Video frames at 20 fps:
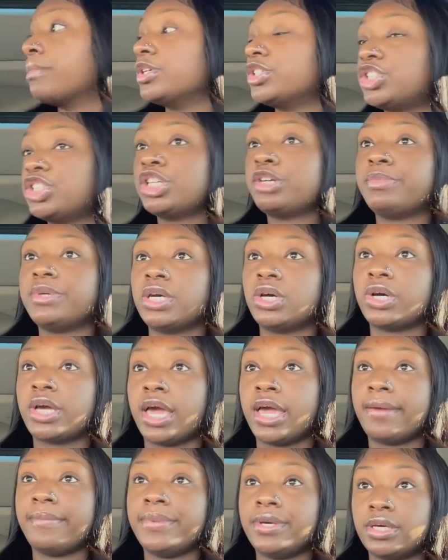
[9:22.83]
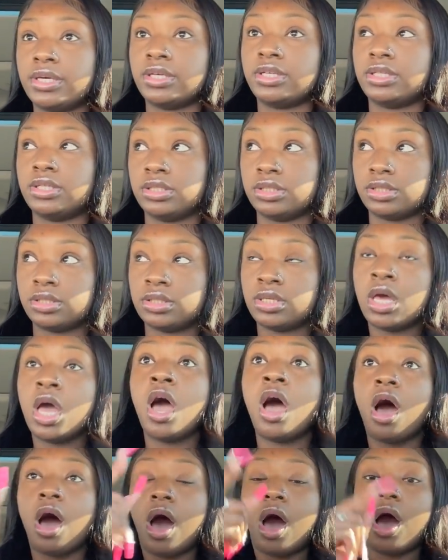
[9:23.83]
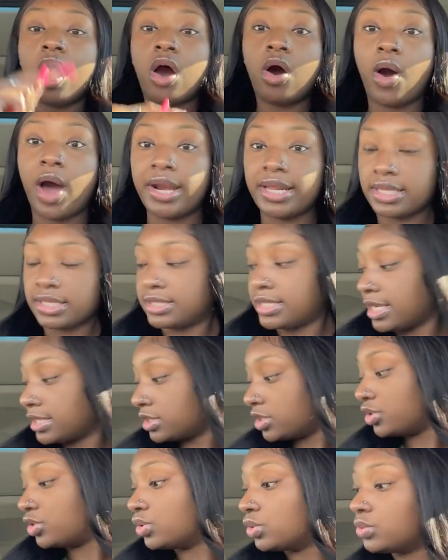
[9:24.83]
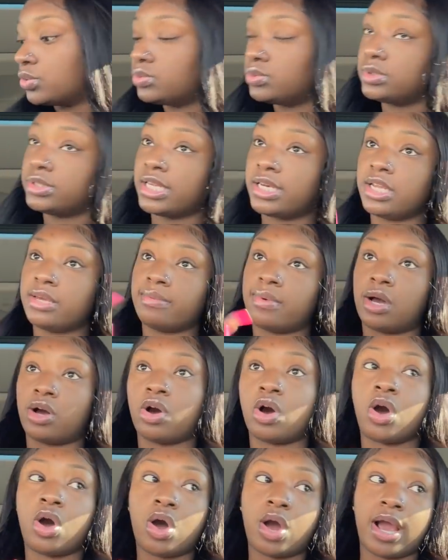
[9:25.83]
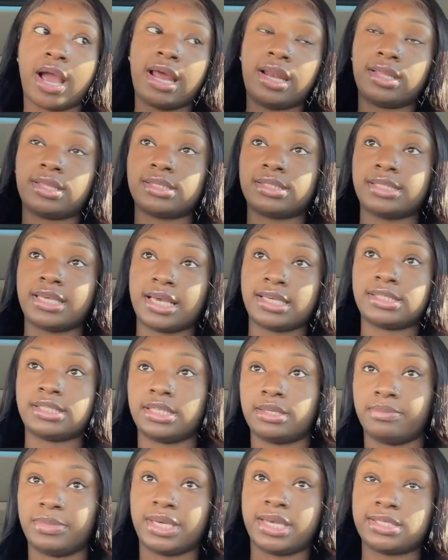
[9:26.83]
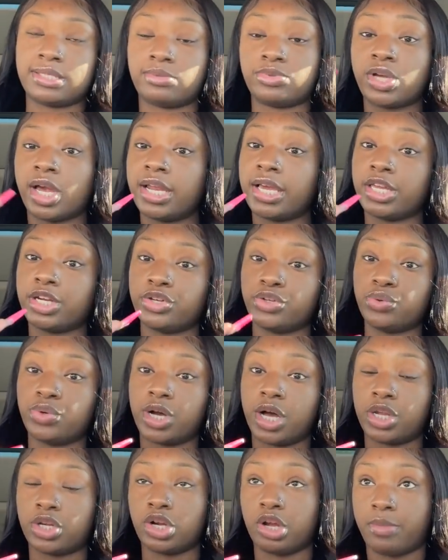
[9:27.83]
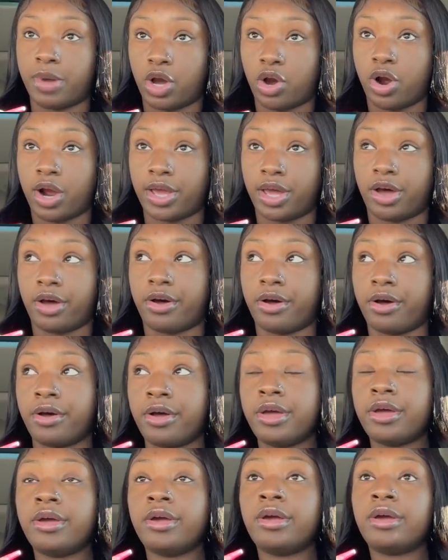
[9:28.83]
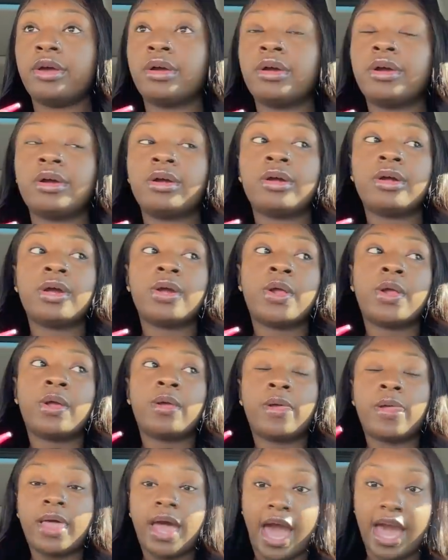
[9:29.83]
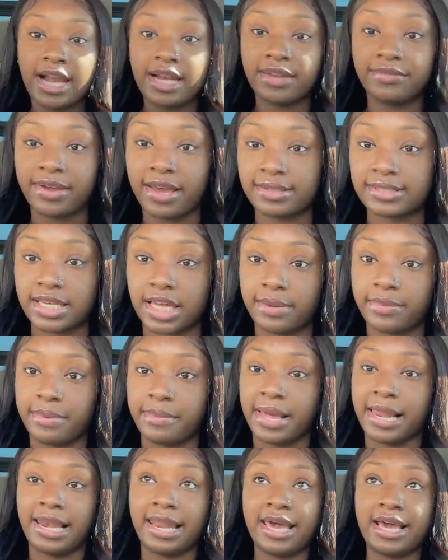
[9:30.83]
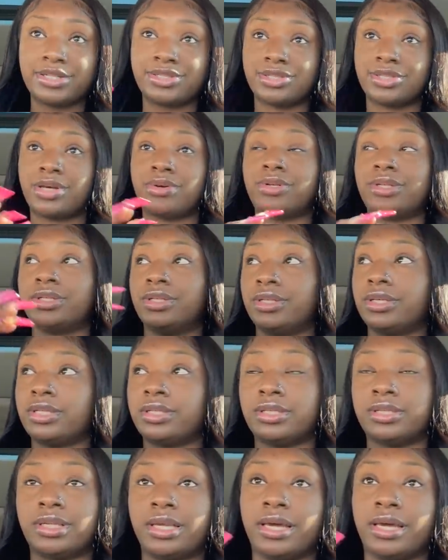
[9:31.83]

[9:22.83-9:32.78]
Should be okay because, oh, I need to text the dude that did my car. I need to text him because I'm trying to get a new color on my car, y'all. I didn't even have time to put my lashes on or nothing.